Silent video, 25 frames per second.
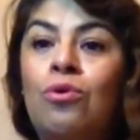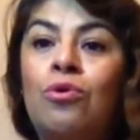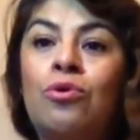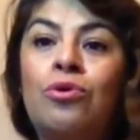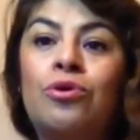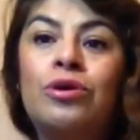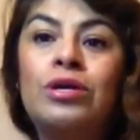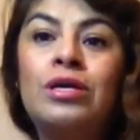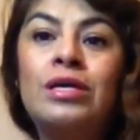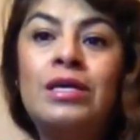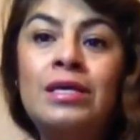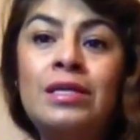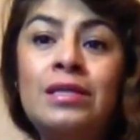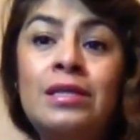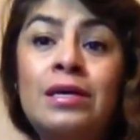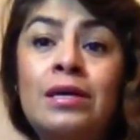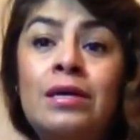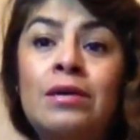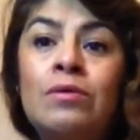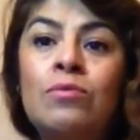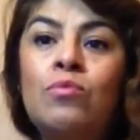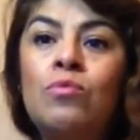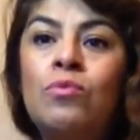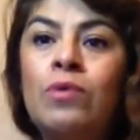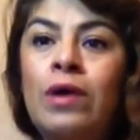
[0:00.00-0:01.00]
or
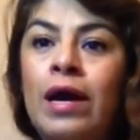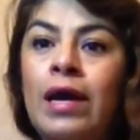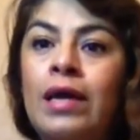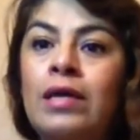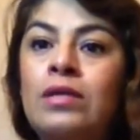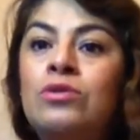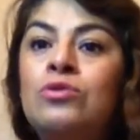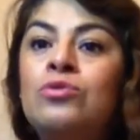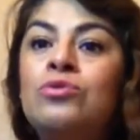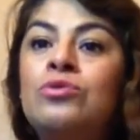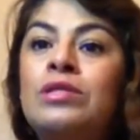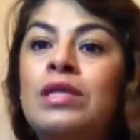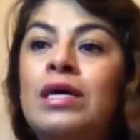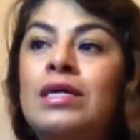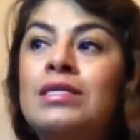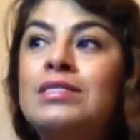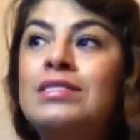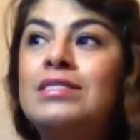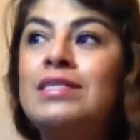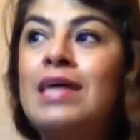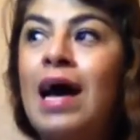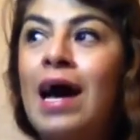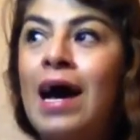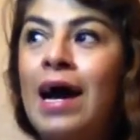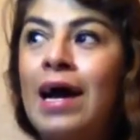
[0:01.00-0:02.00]
either way you
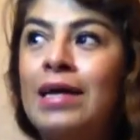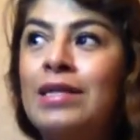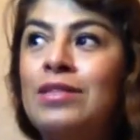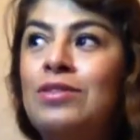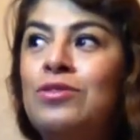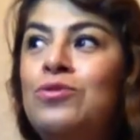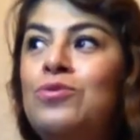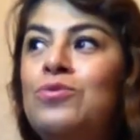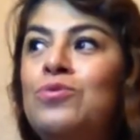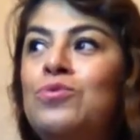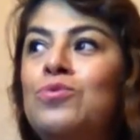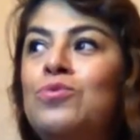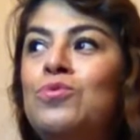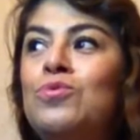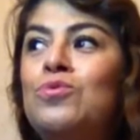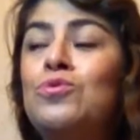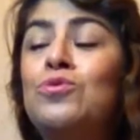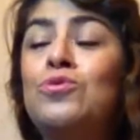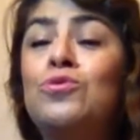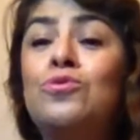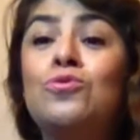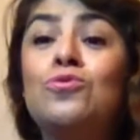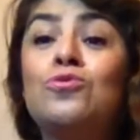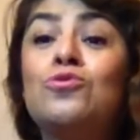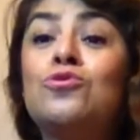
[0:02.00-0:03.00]
decide
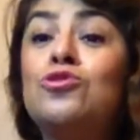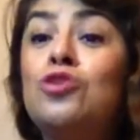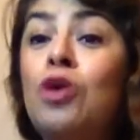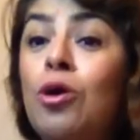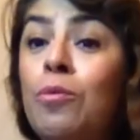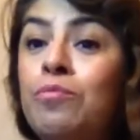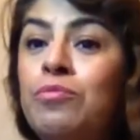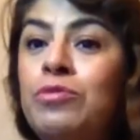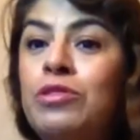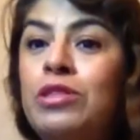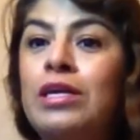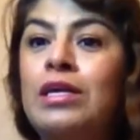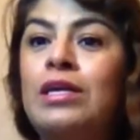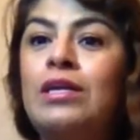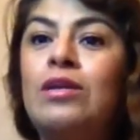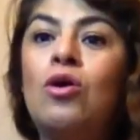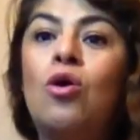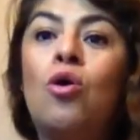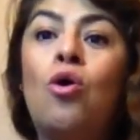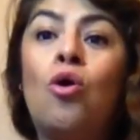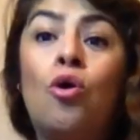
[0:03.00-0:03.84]
to do something